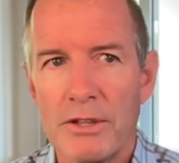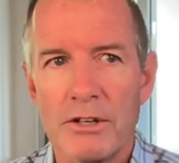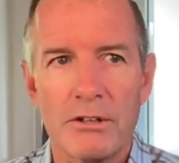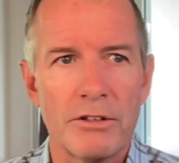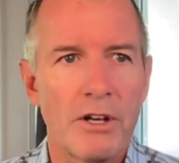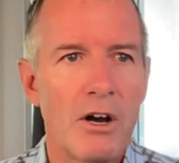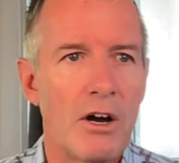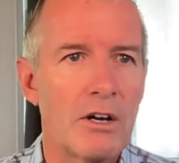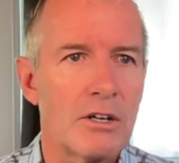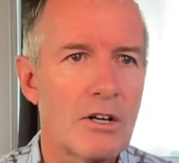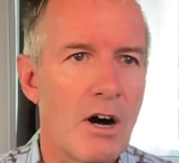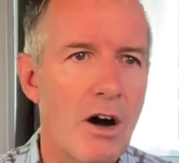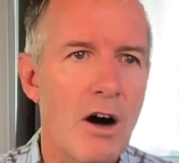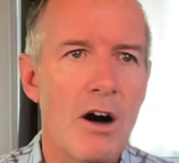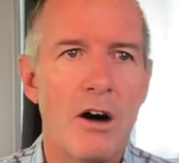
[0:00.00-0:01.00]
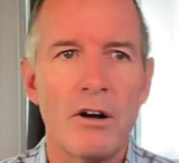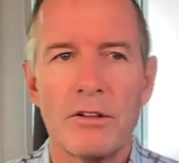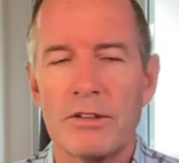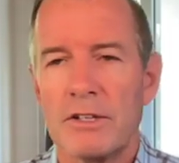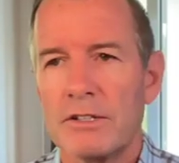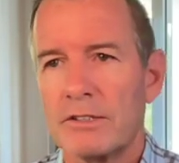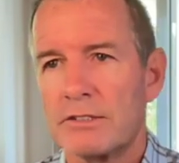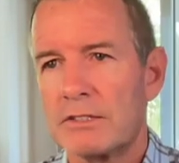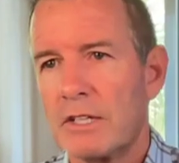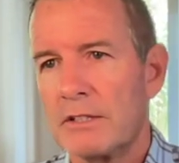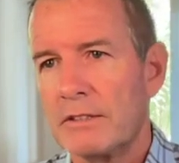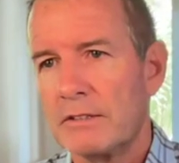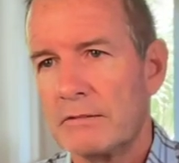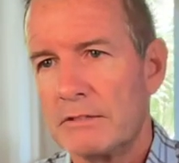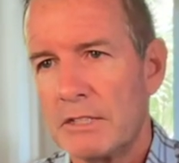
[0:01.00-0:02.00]
They're in Hong Kong, there's
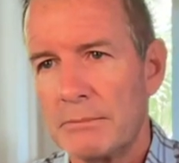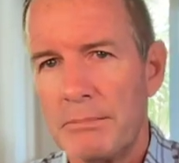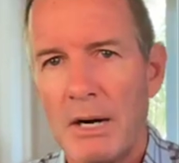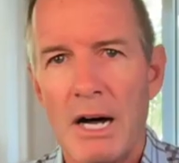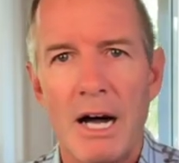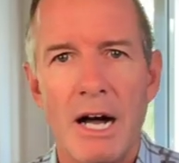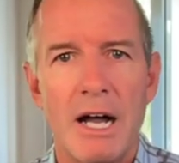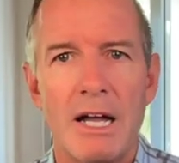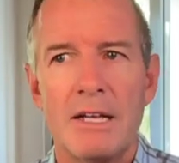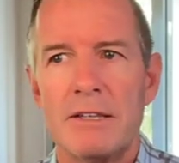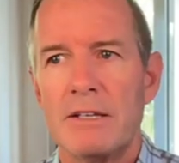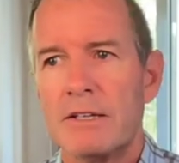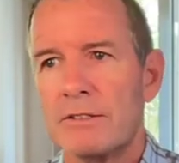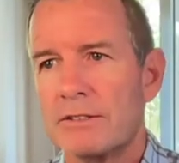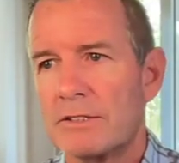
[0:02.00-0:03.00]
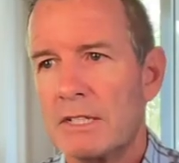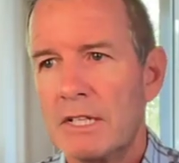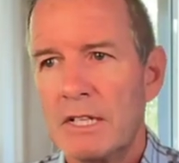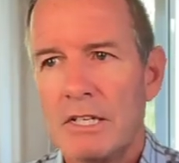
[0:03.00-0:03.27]
Dubai, there's